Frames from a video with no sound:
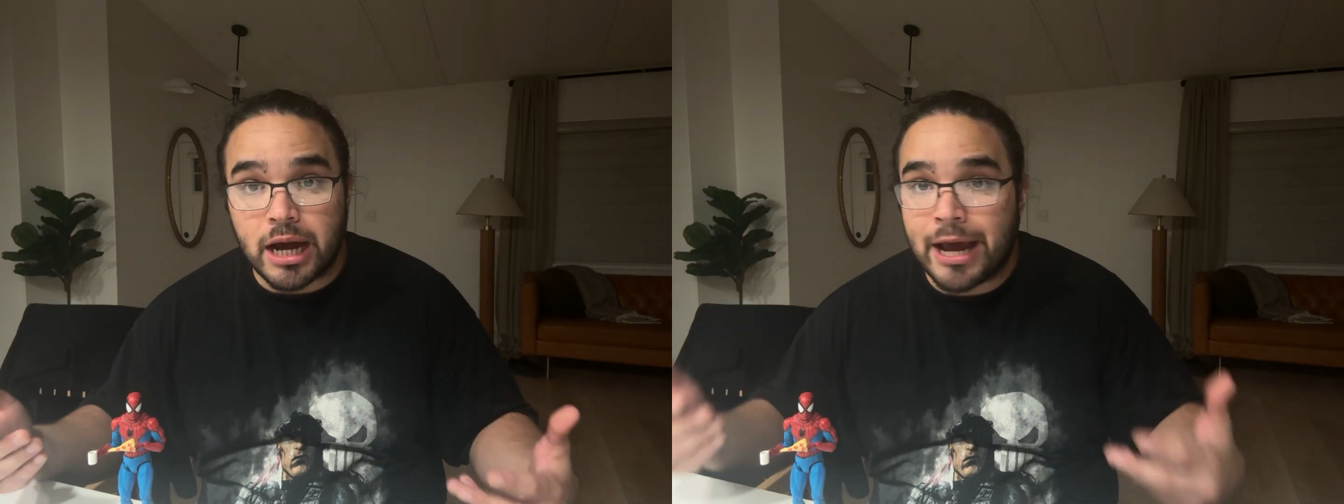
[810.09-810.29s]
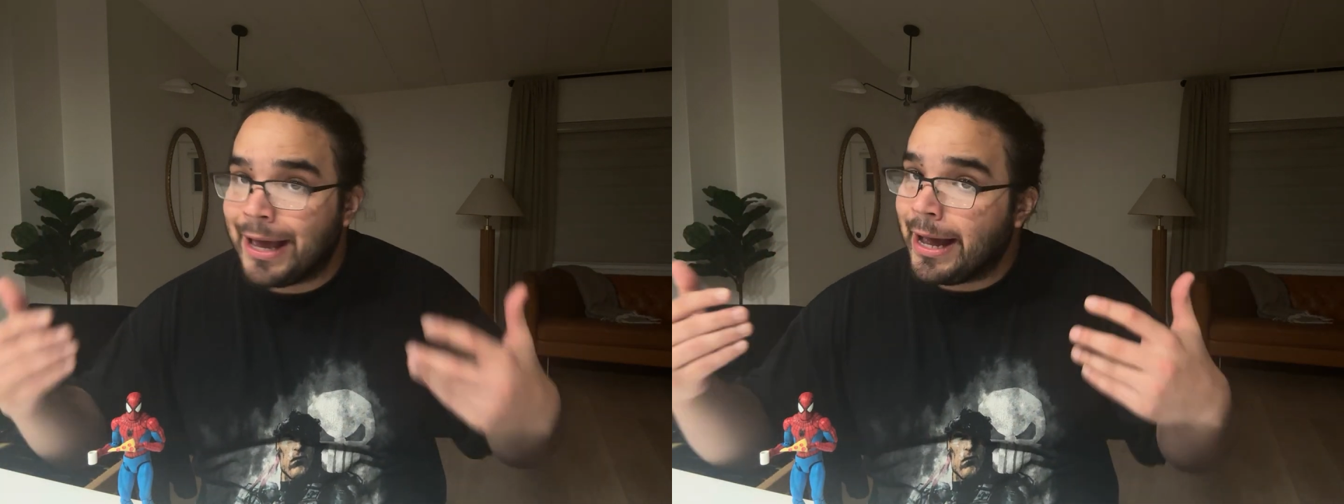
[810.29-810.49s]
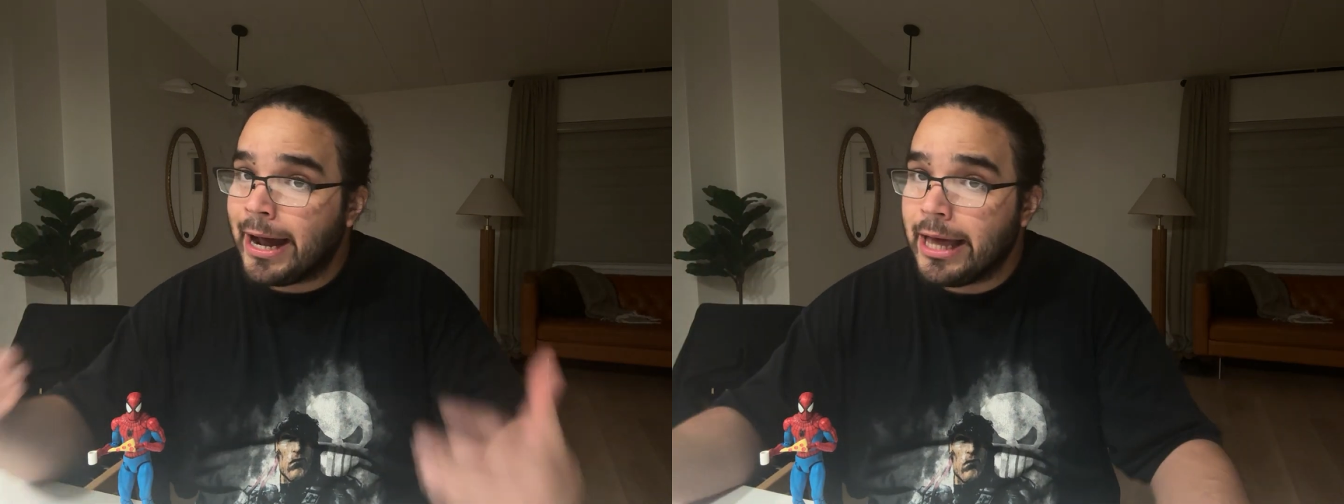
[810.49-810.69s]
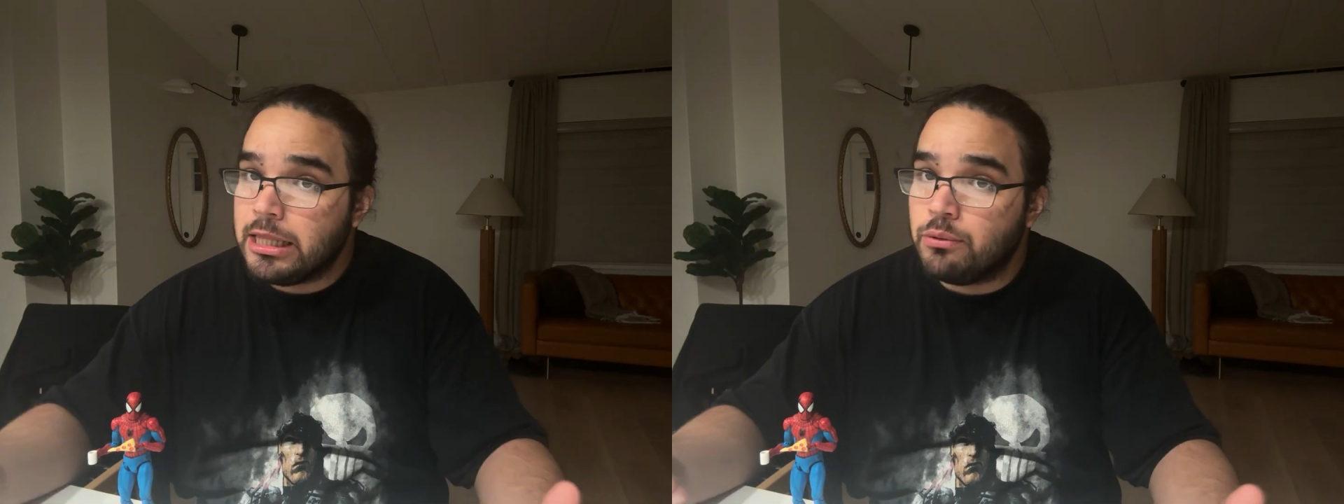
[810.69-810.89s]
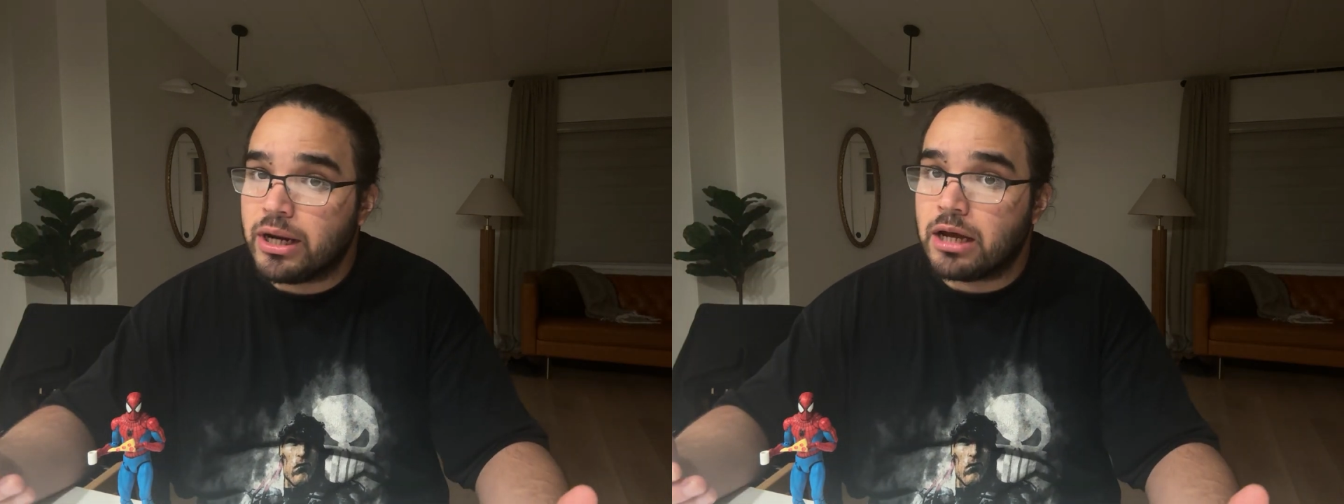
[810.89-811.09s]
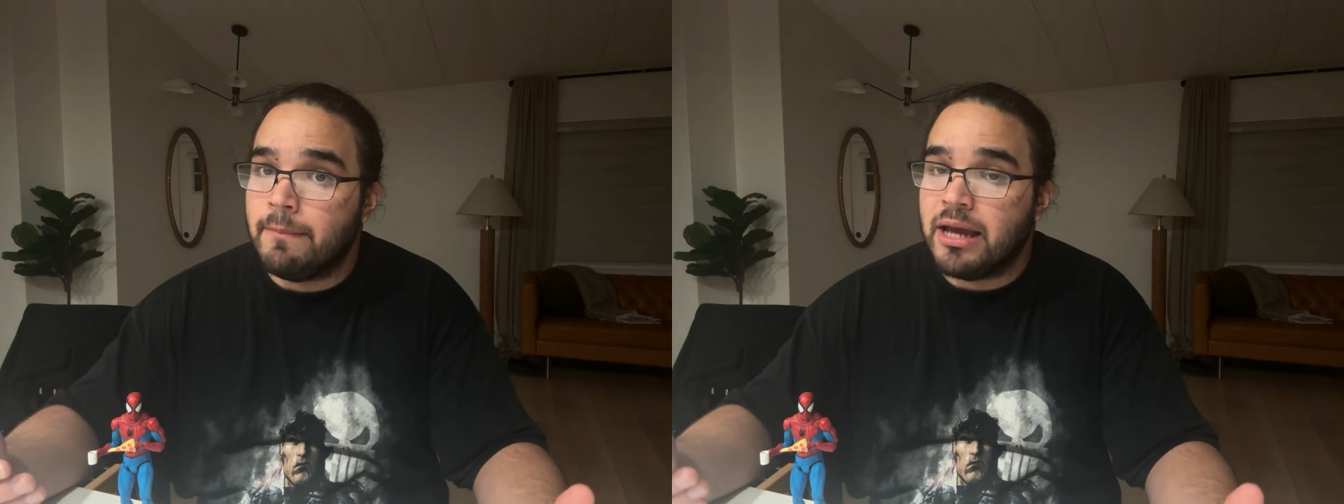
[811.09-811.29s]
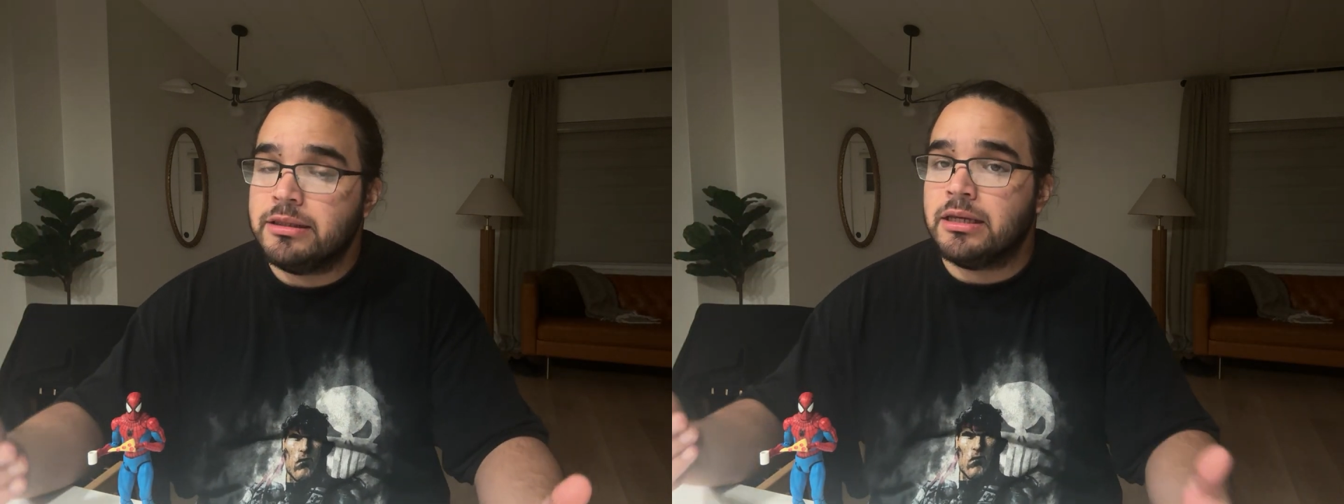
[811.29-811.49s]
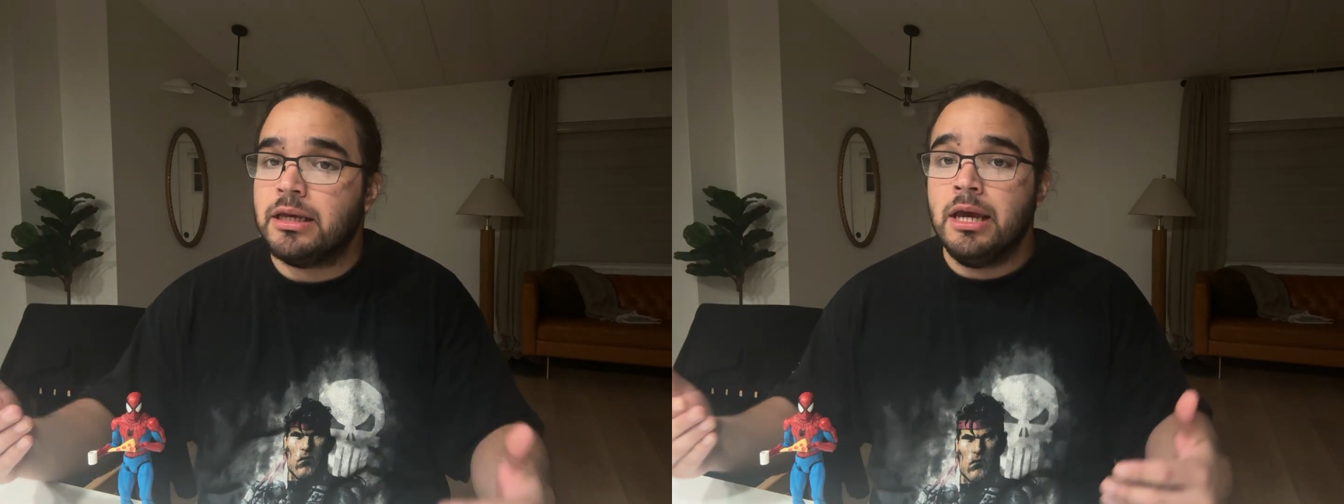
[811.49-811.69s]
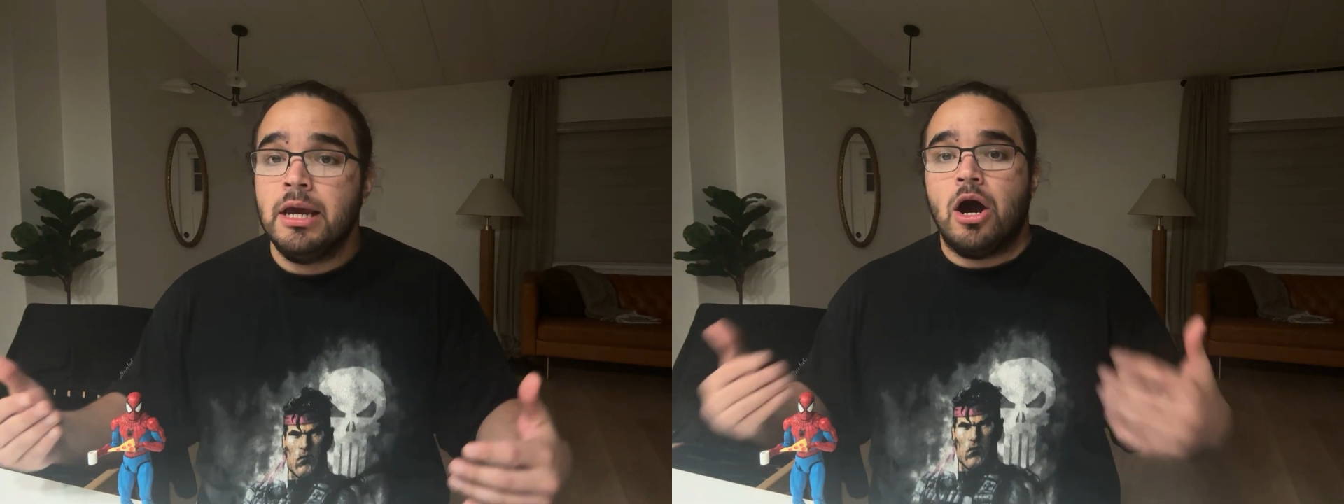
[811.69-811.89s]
I highly recommend it.